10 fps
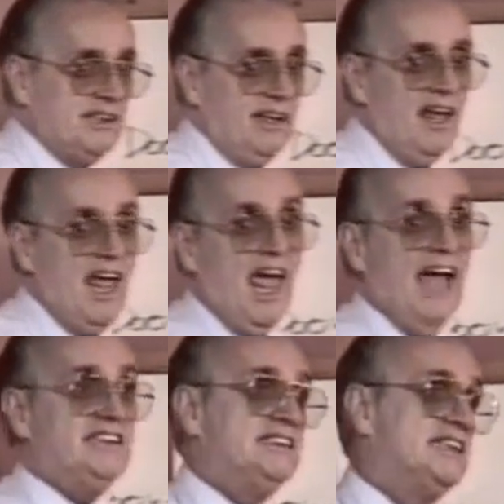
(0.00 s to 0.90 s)
City,
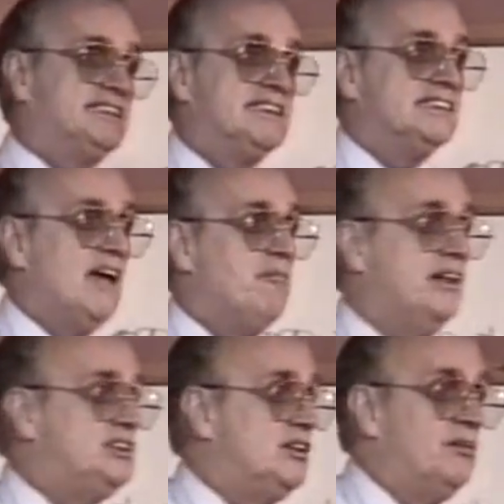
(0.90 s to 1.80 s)
and she says, since I
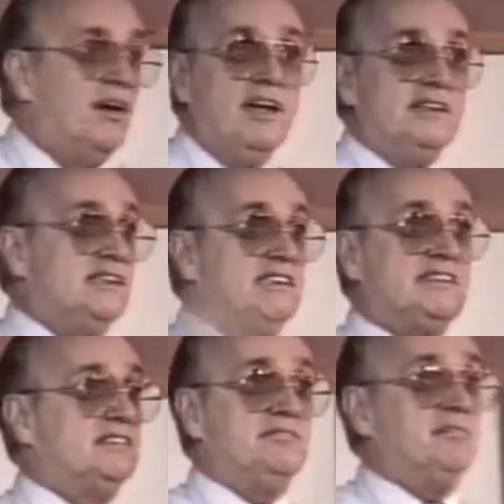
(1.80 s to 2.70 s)
met you, she
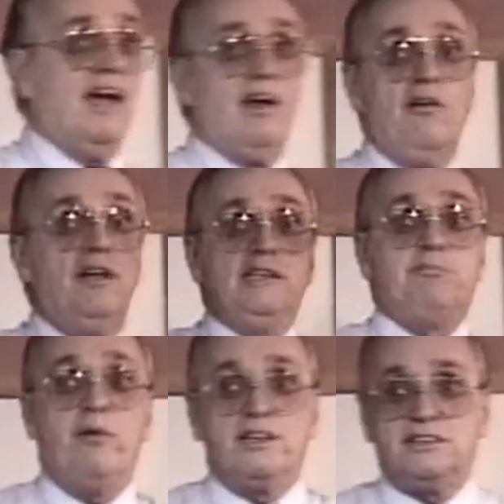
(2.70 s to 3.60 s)
says, I got all these
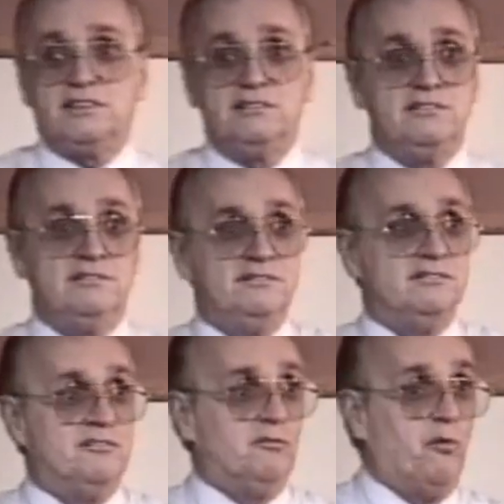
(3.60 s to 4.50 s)
books
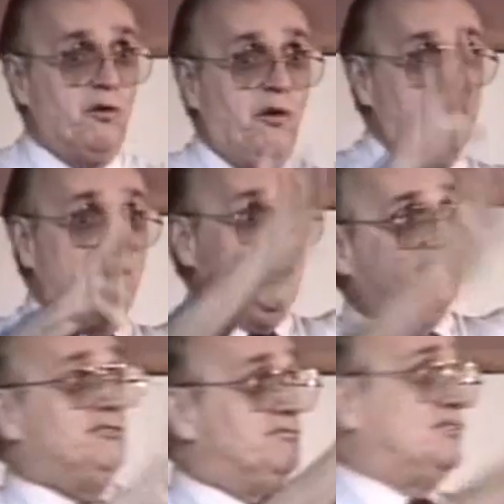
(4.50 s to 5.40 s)
with all of these